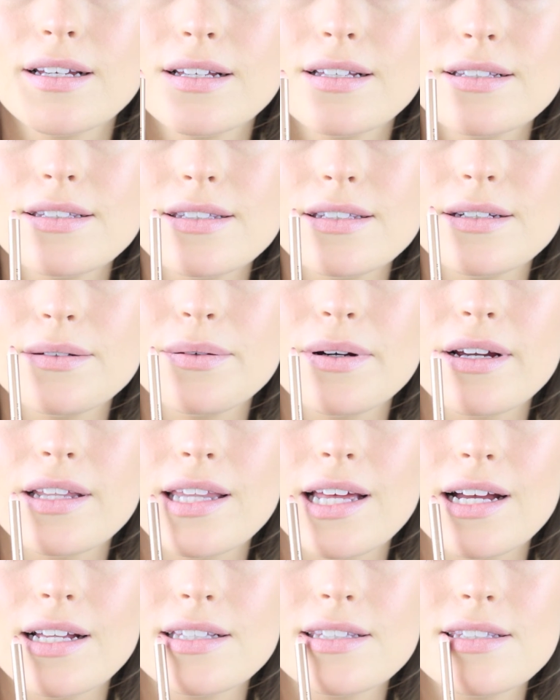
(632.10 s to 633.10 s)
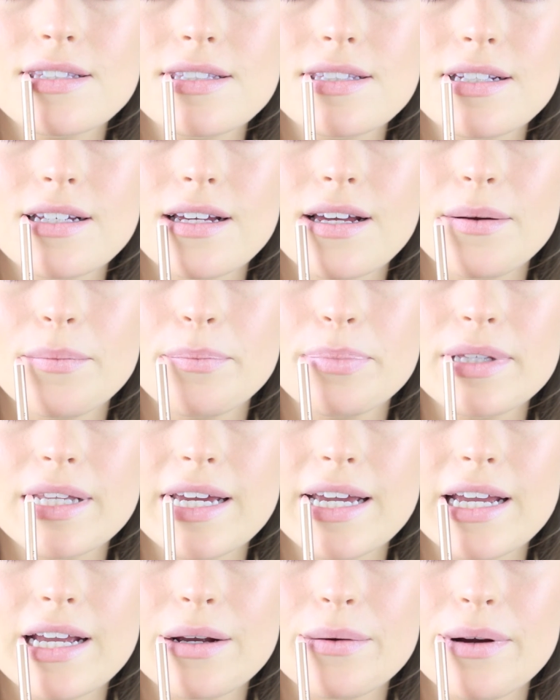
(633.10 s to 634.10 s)
See where that's
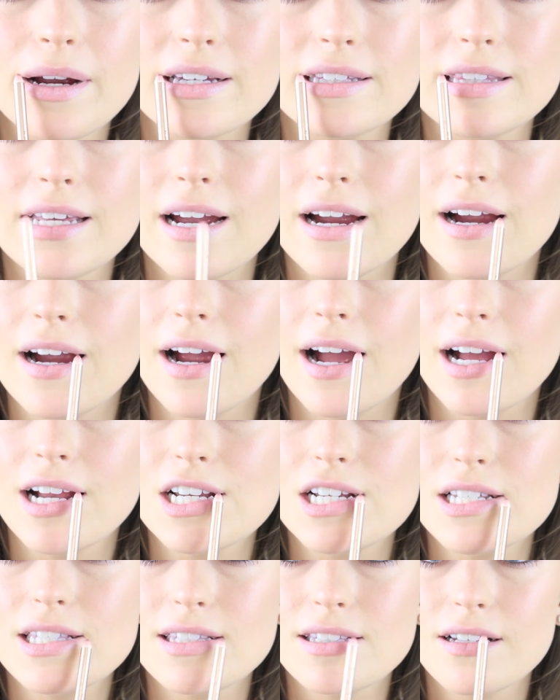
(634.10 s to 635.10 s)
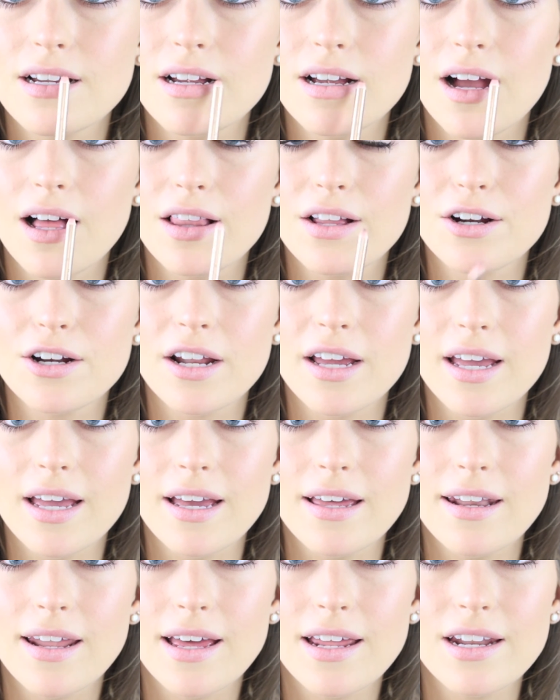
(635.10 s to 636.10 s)
blank right there? I just colored it
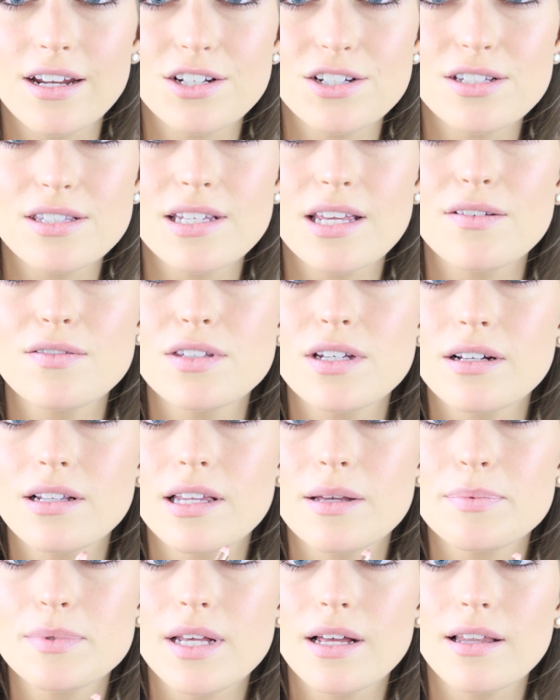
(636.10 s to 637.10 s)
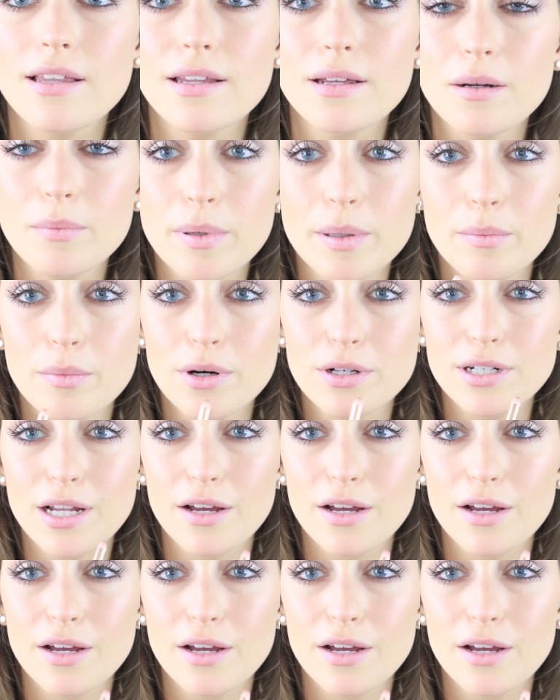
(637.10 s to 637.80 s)
in and it just gives your lips a little bit more